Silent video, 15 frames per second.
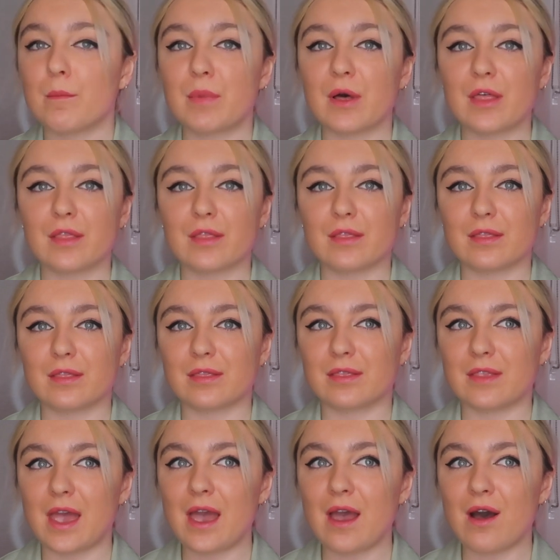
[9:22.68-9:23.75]
But
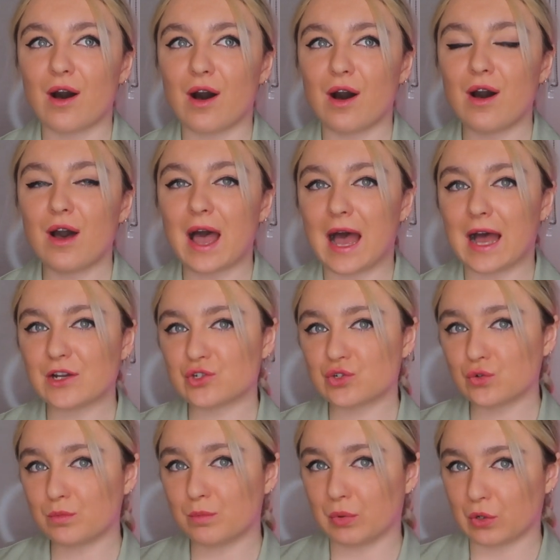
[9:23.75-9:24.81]
there are
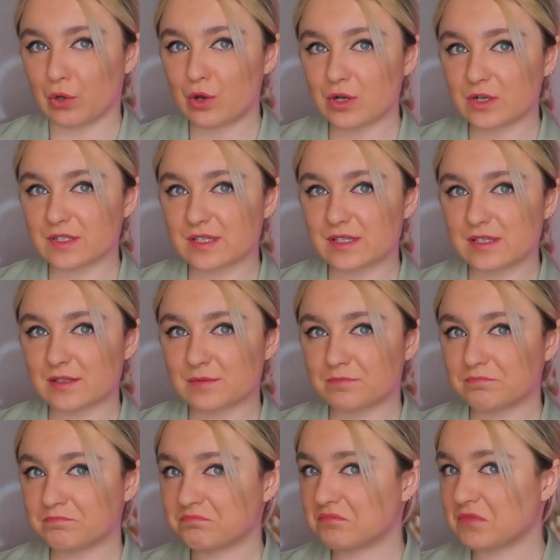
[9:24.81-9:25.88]
actual blocks
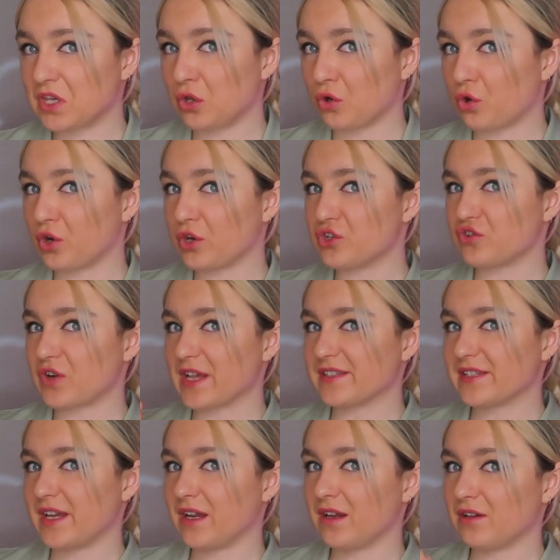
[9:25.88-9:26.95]
that you're not
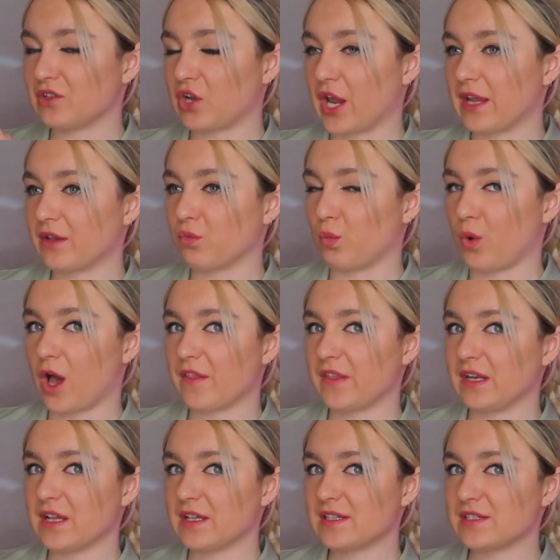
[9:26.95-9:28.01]
addressing, like
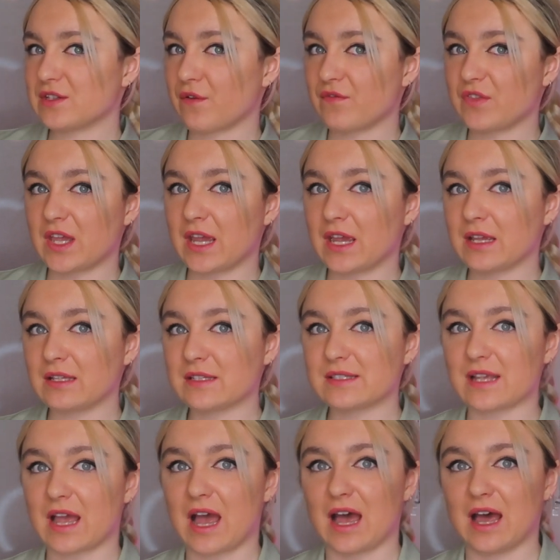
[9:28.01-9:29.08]
worthiness of
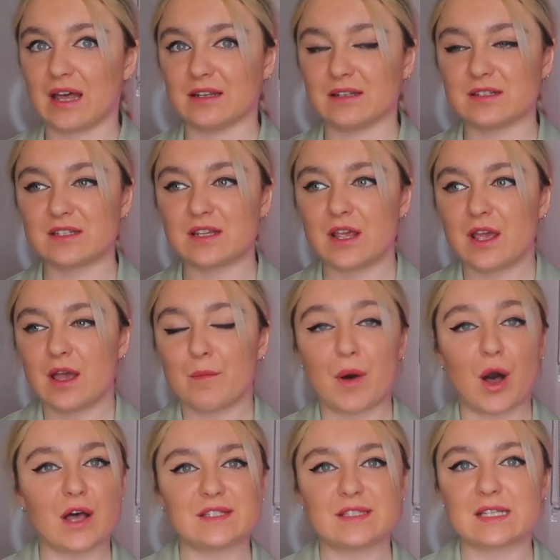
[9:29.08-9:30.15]
things and
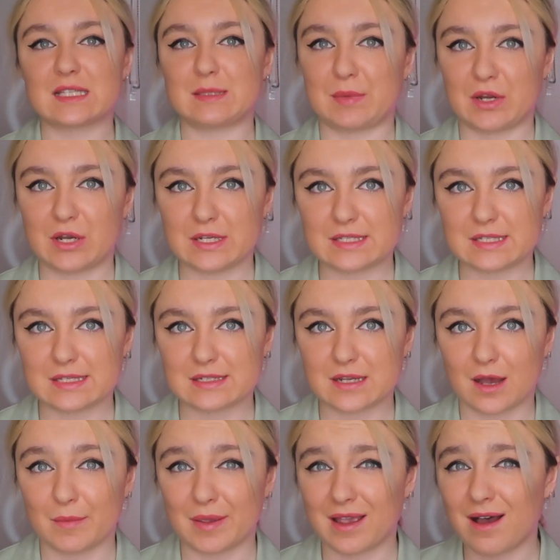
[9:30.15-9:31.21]
past experiences
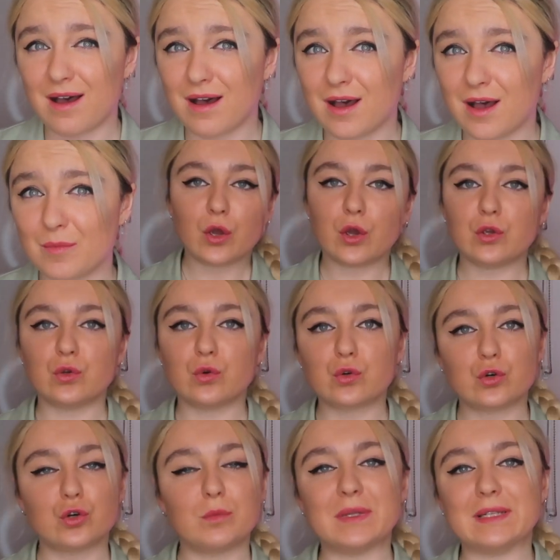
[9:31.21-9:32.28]
coming up.
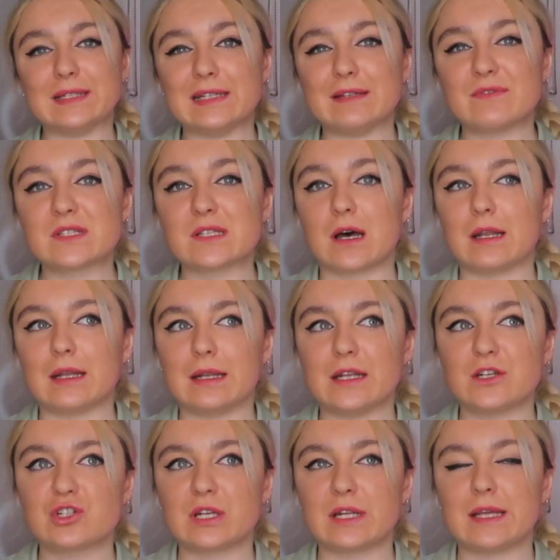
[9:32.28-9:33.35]
Your core beliefs are
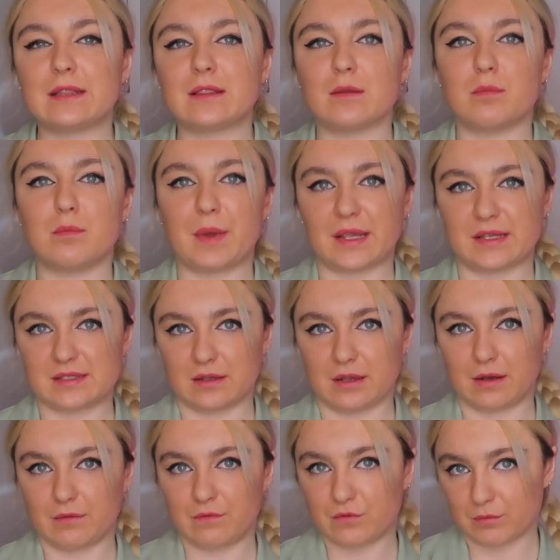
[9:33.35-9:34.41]
literally the
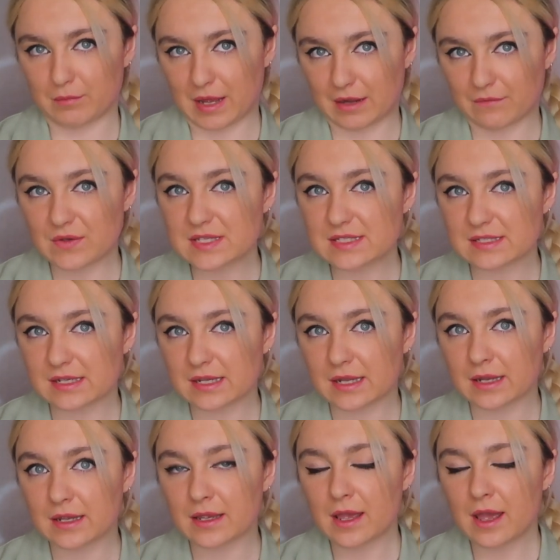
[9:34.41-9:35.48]
baseline for
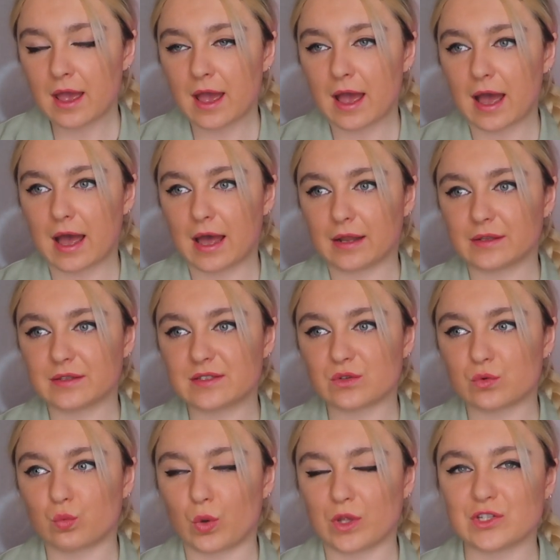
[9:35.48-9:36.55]
manifesting, and
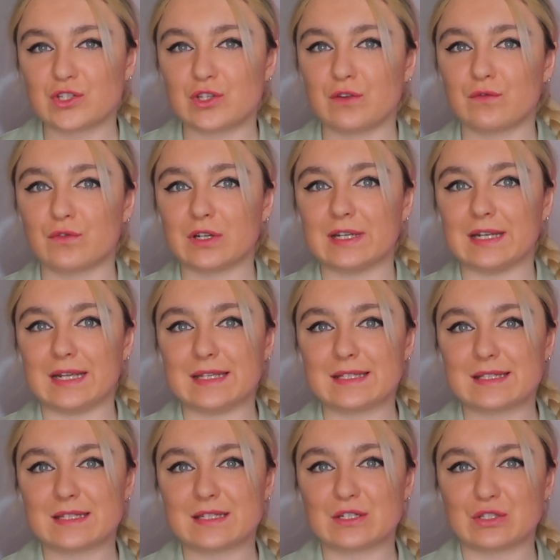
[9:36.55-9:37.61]
once you've
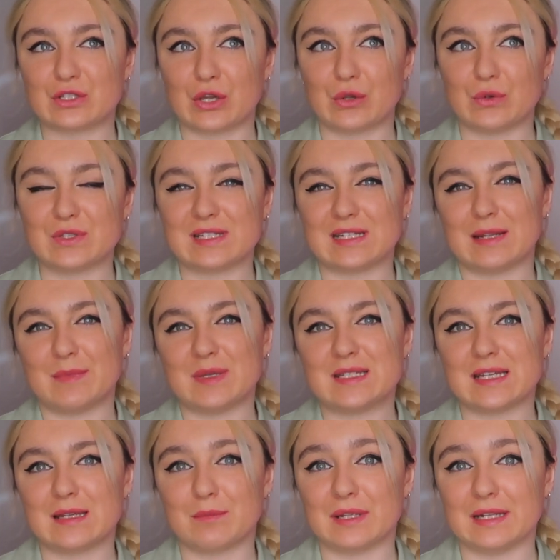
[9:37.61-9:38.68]
released those
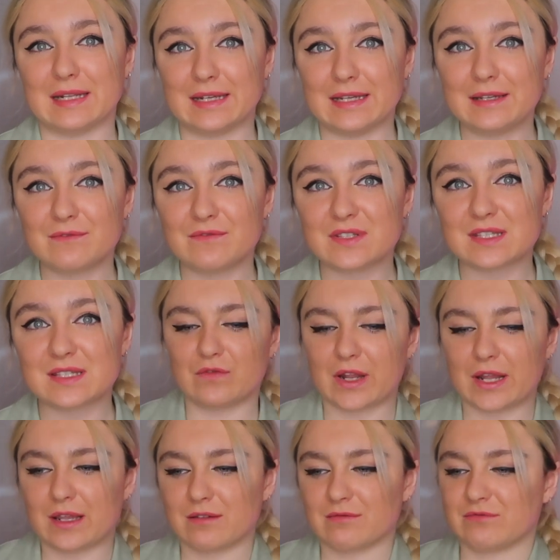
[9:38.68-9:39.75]
limiting beliefs, you've
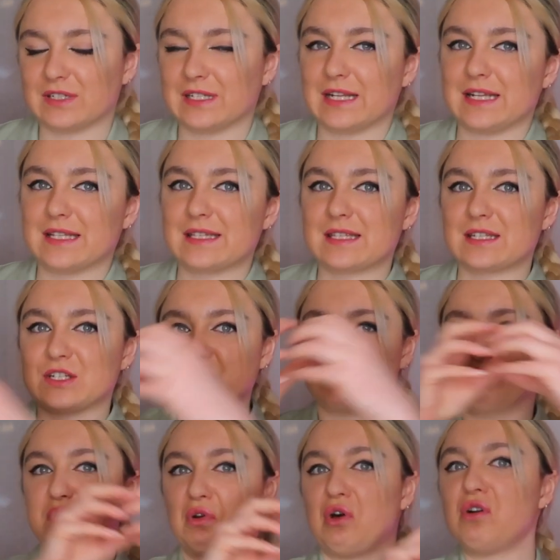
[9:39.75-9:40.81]
like released the
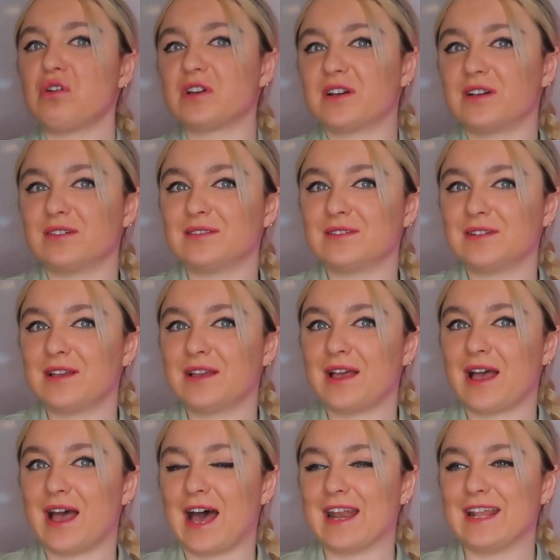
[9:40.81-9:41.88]
block,
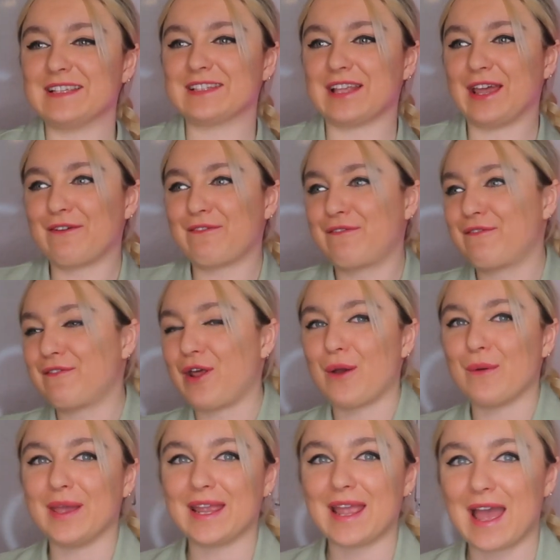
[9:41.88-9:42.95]
and it's like
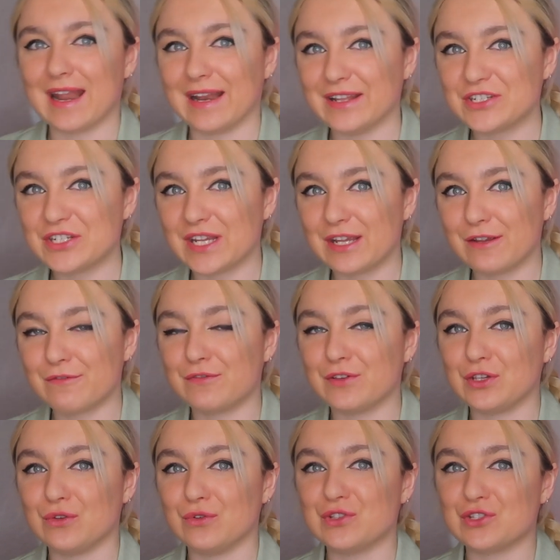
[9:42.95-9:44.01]
flowing energy for
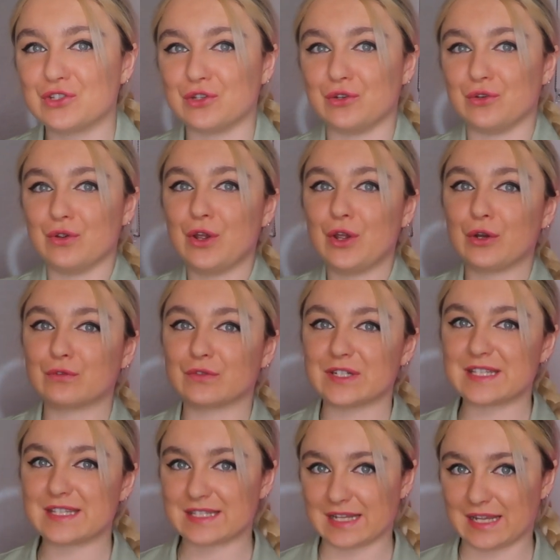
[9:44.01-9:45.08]
you to
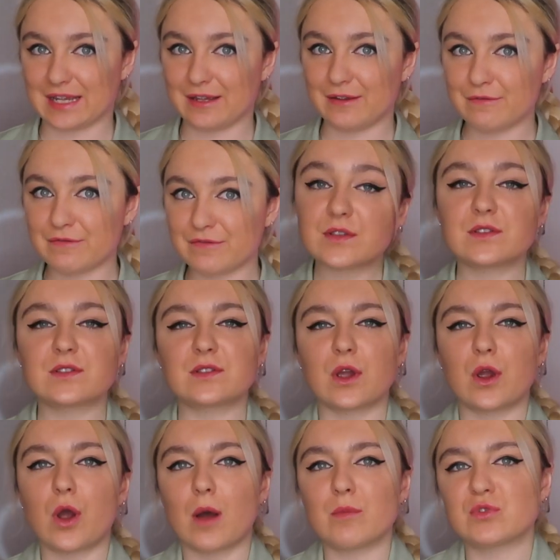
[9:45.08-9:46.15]
receive.
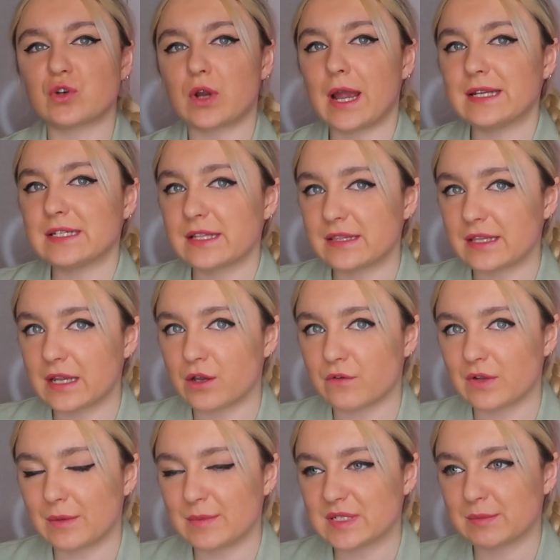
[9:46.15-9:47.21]
So I'm trying to think
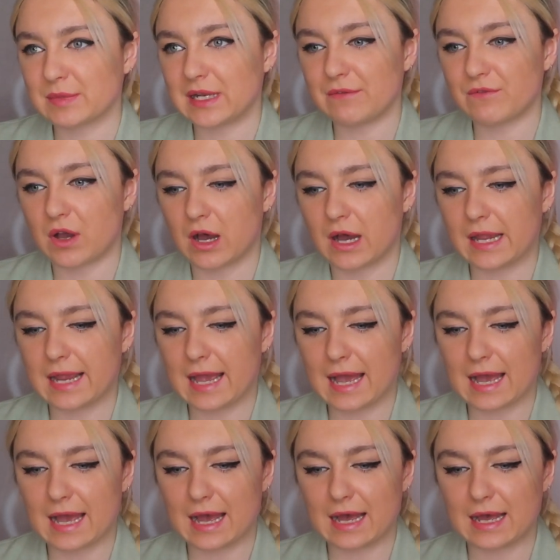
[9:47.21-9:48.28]
of a limiting belief I
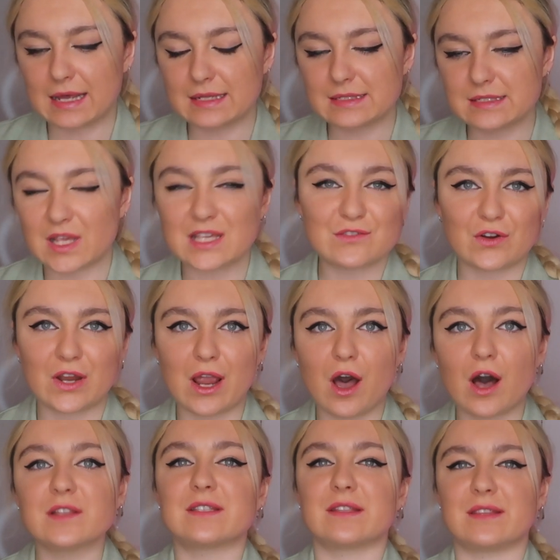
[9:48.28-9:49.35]
had. It's very
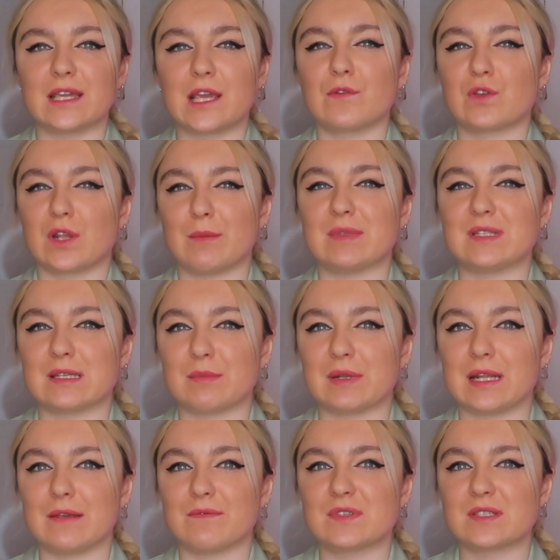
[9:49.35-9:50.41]
hard to think of your limiting
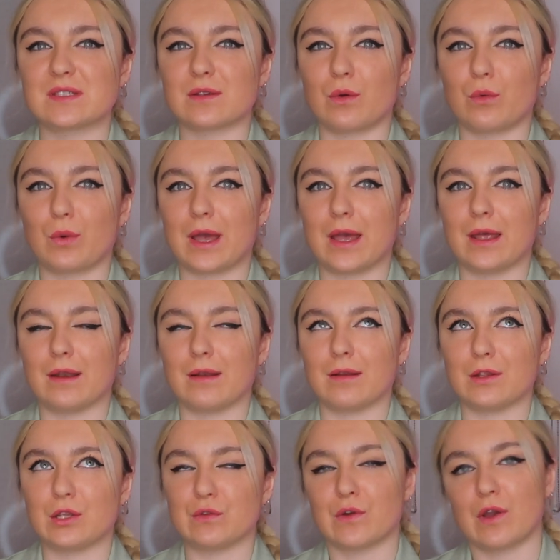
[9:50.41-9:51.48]
beliefs
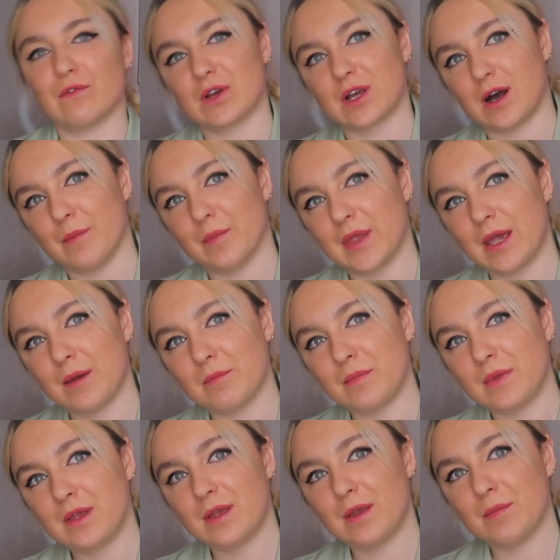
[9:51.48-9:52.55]
when you overcome them.